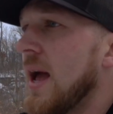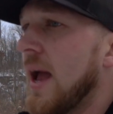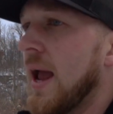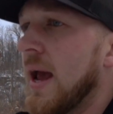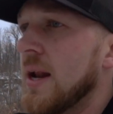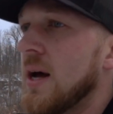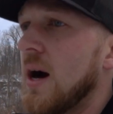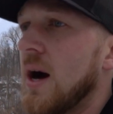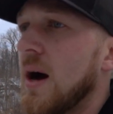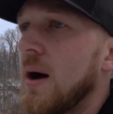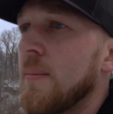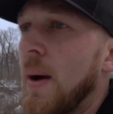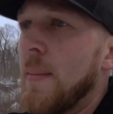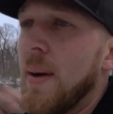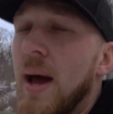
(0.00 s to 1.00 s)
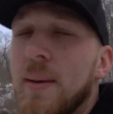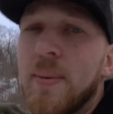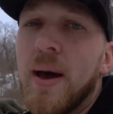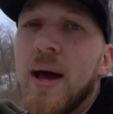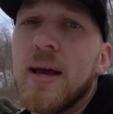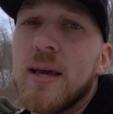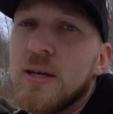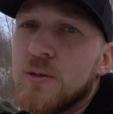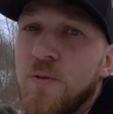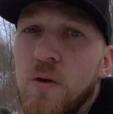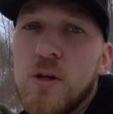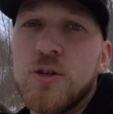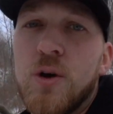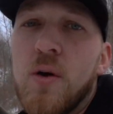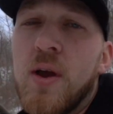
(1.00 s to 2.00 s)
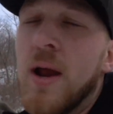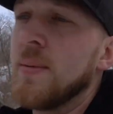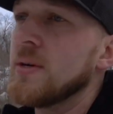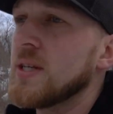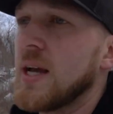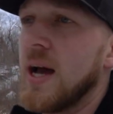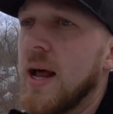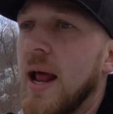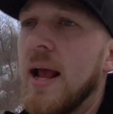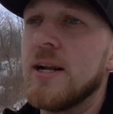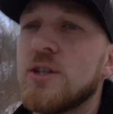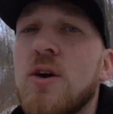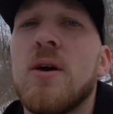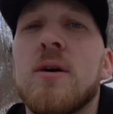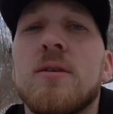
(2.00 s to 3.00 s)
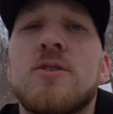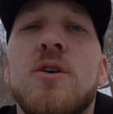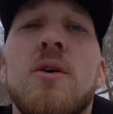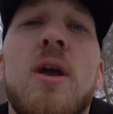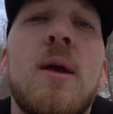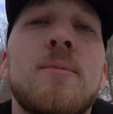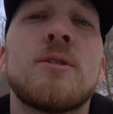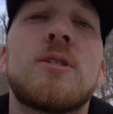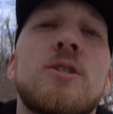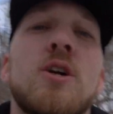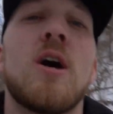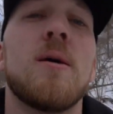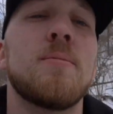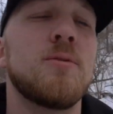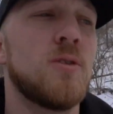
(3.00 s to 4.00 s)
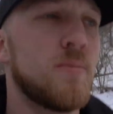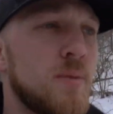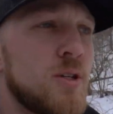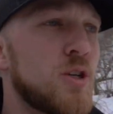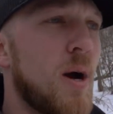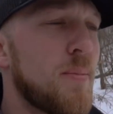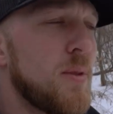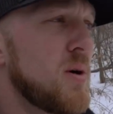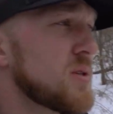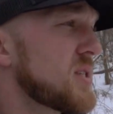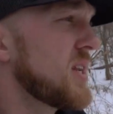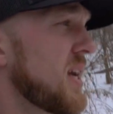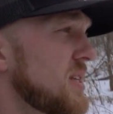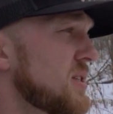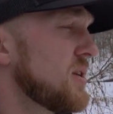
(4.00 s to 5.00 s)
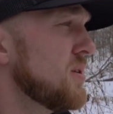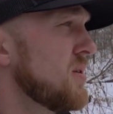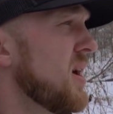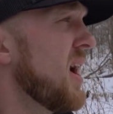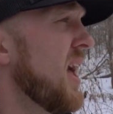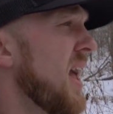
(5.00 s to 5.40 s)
and my backpack is full of trail cameras. I got 8 trail cameras to drop, so I'm gonna drop those today too.